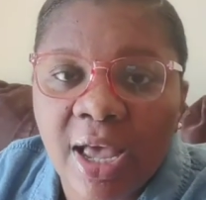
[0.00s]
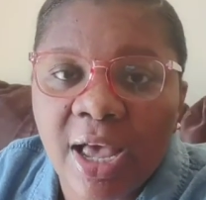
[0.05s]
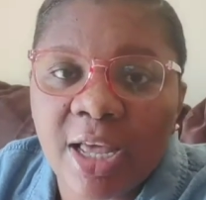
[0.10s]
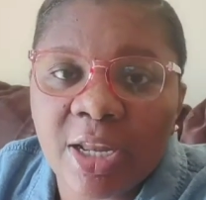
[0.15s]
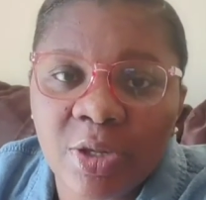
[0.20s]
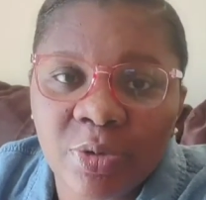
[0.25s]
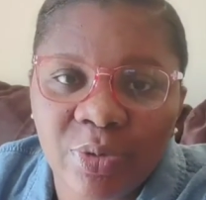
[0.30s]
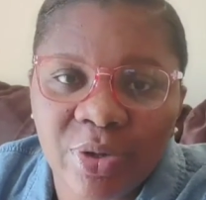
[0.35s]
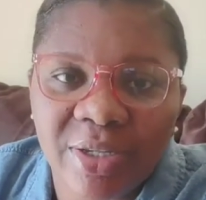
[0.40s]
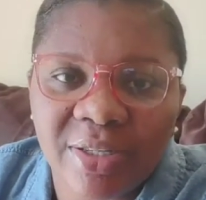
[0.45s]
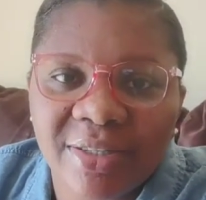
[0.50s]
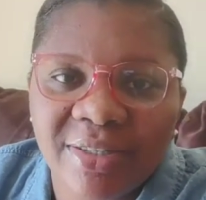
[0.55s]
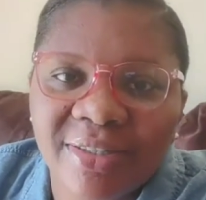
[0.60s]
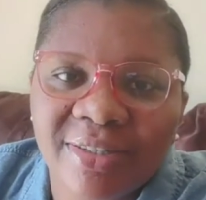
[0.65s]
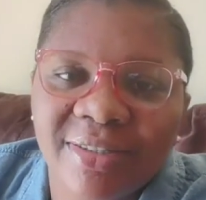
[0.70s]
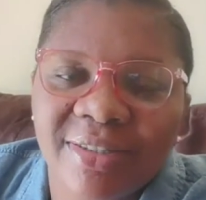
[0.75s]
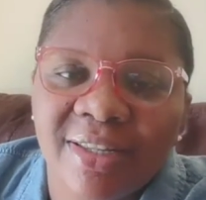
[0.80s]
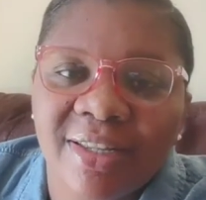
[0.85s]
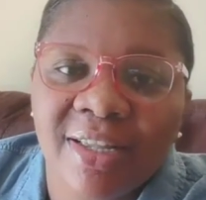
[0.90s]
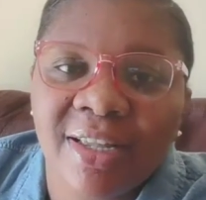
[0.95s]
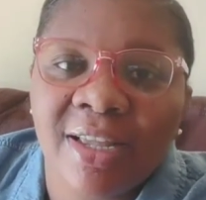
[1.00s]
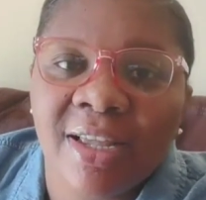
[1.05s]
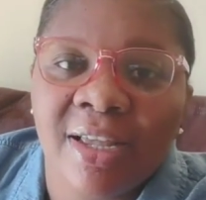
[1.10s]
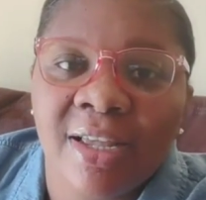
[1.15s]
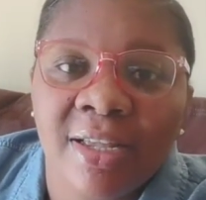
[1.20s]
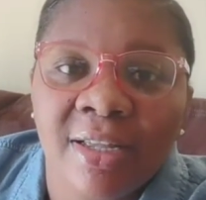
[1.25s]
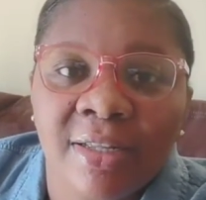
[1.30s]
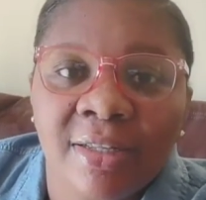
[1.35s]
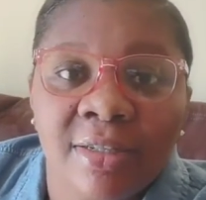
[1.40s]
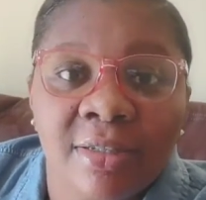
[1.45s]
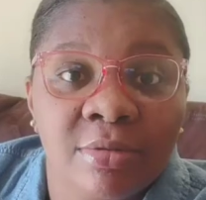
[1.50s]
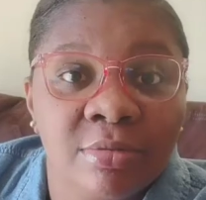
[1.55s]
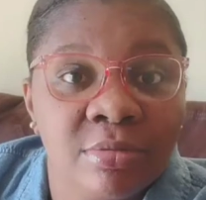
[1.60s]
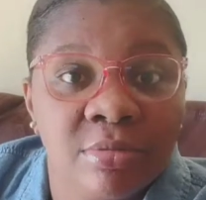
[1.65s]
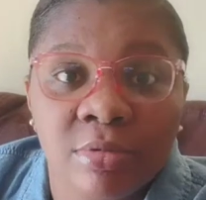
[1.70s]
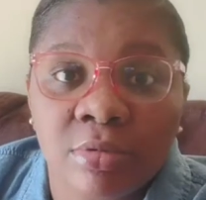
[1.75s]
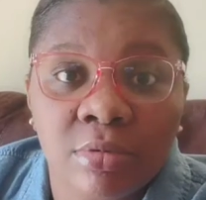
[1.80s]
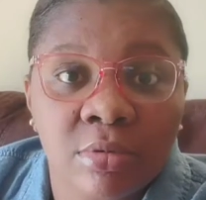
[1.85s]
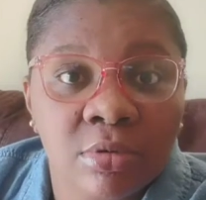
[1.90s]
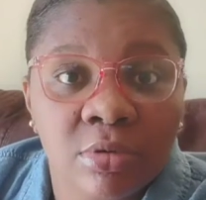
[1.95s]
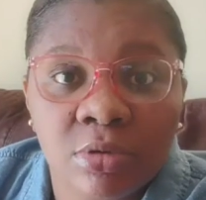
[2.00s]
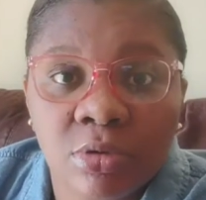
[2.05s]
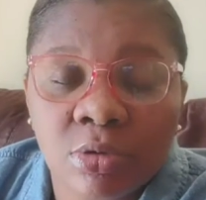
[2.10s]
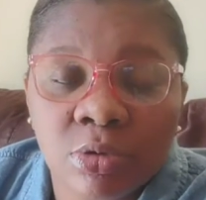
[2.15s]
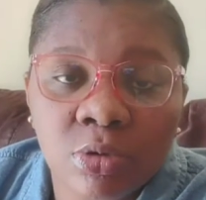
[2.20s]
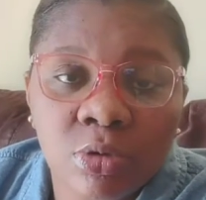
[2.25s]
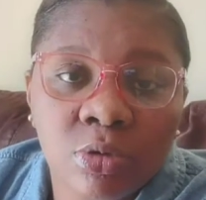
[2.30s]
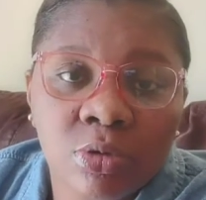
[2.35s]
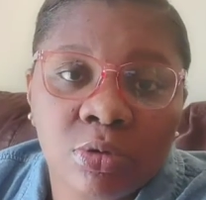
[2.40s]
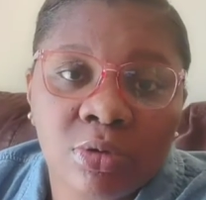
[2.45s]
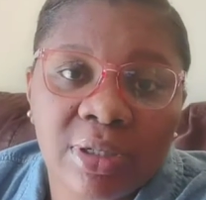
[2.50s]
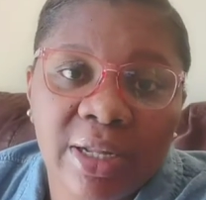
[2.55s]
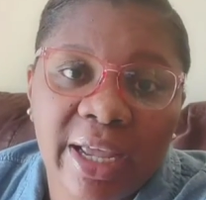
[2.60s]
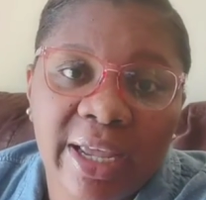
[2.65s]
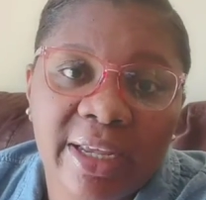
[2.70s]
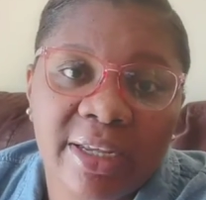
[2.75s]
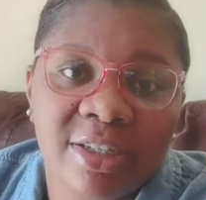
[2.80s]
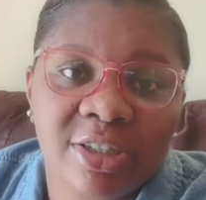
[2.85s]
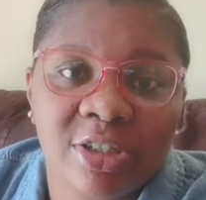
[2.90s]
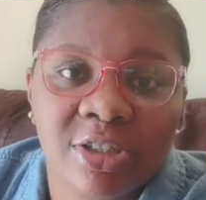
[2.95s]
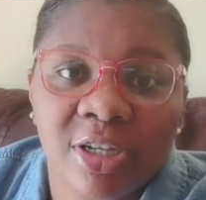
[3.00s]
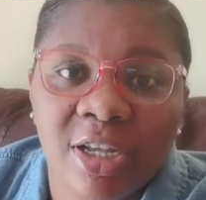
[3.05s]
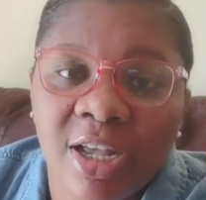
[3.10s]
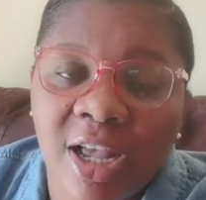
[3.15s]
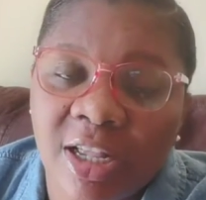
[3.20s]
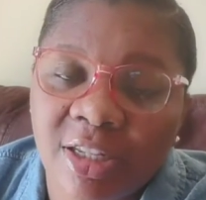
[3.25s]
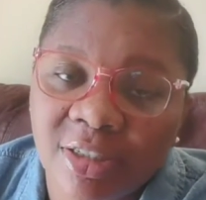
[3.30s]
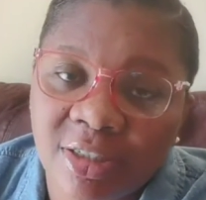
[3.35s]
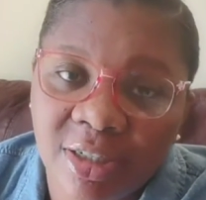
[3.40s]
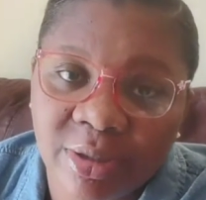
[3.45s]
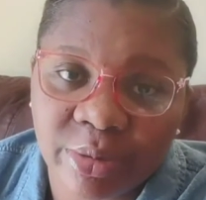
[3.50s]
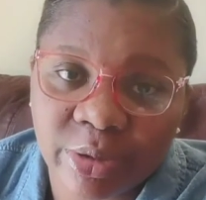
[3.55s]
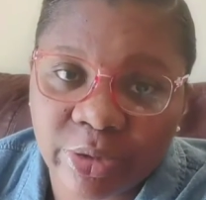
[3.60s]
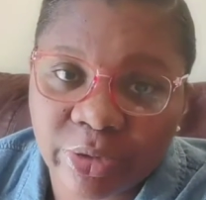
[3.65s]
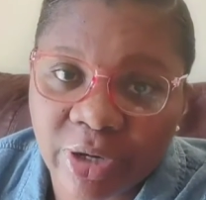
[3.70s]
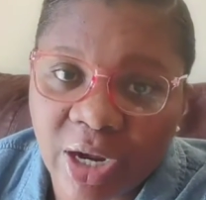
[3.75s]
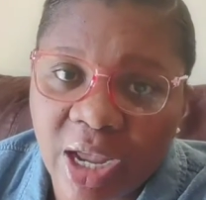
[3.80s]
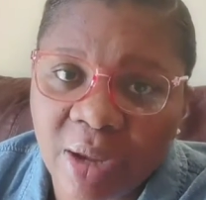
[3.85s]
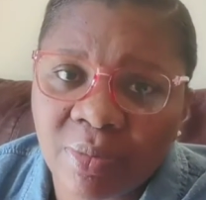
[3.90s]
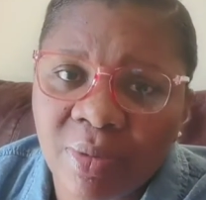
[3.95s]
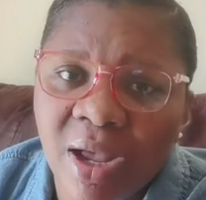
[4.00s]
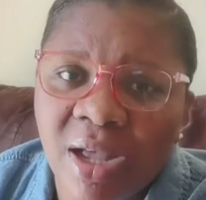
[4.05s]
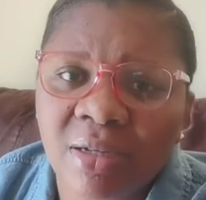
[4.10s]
Anyways, do like, share, and subscribe,